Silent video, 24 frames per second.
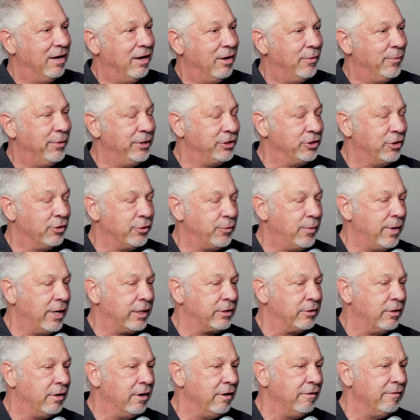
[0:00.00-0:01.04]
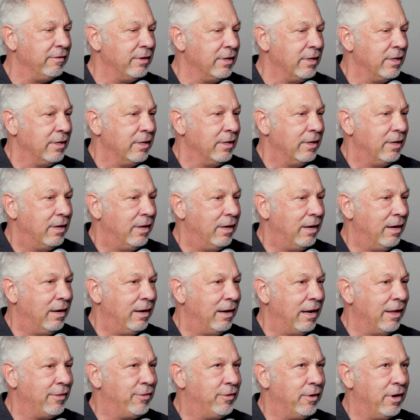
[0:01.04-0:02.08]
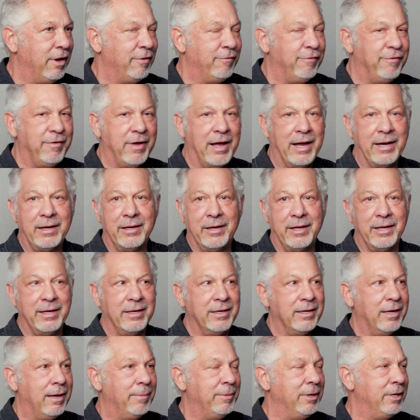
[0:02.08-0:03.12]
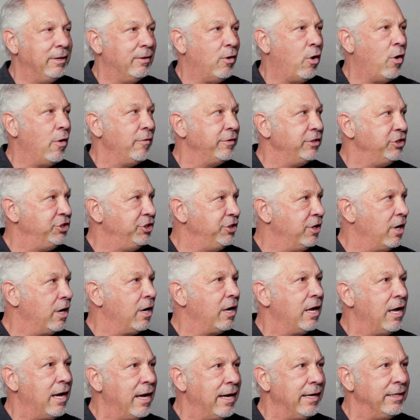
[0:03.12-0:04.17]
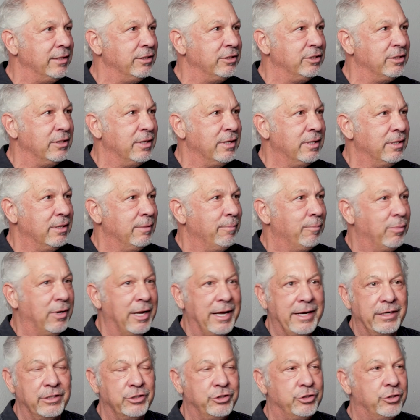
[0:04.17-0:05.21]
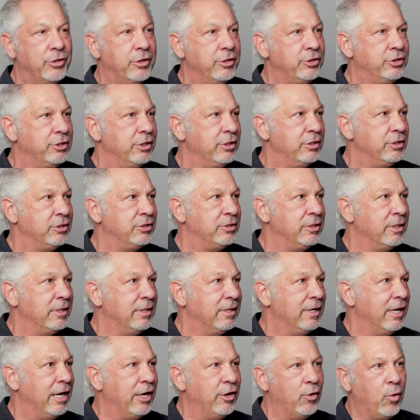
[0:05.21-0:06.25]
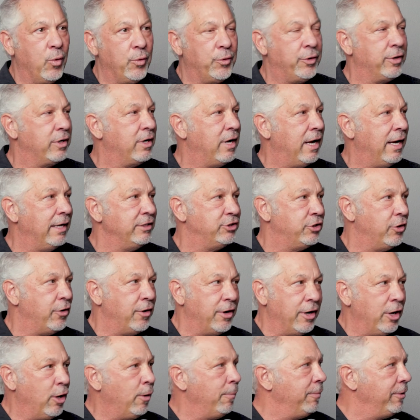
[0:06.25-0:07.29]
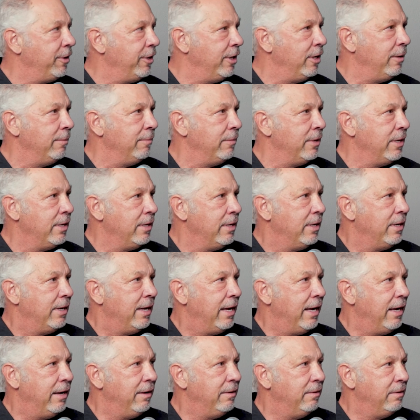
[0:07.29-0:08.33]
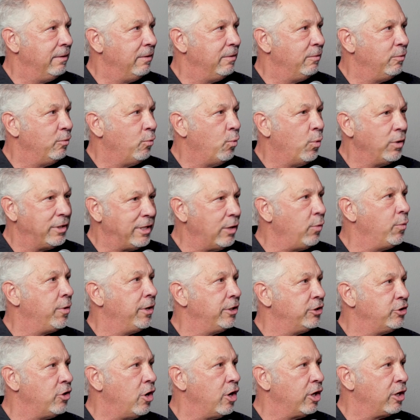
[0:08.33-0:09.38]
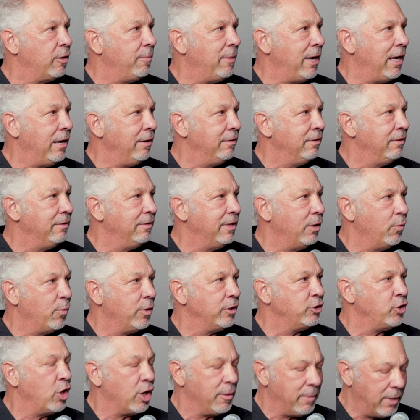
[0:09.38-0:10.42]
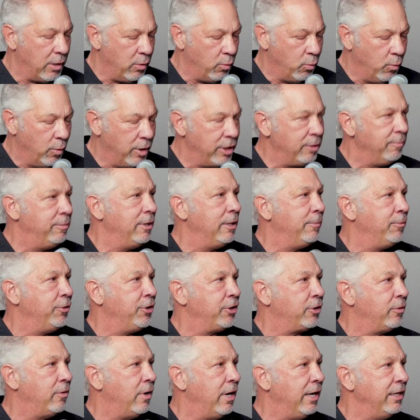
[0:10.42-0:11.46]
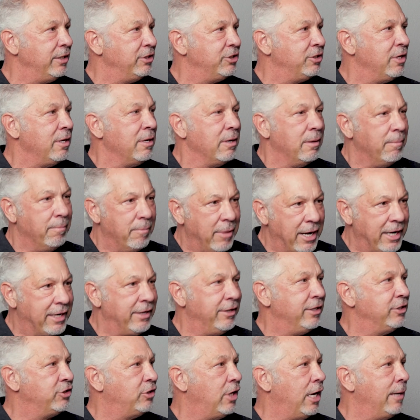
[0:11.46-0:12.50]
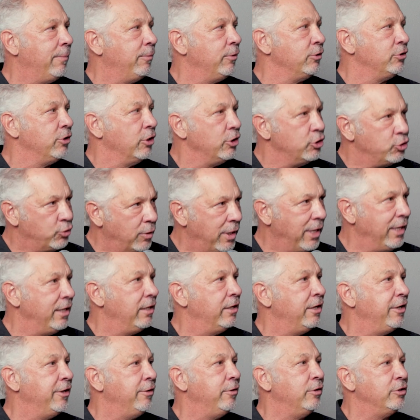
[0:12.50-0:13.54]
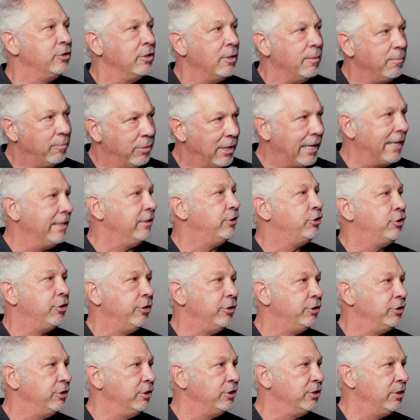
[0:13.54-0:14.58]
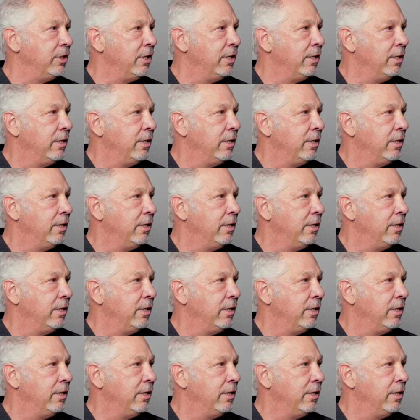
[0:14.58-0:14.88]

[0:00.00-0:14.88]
regional director of, I thought, finally, I mean, all these young guys planting churches and older guys that are helping them, and what they want to talk about winning people to Christ, making disciples, training leaders, planting churches.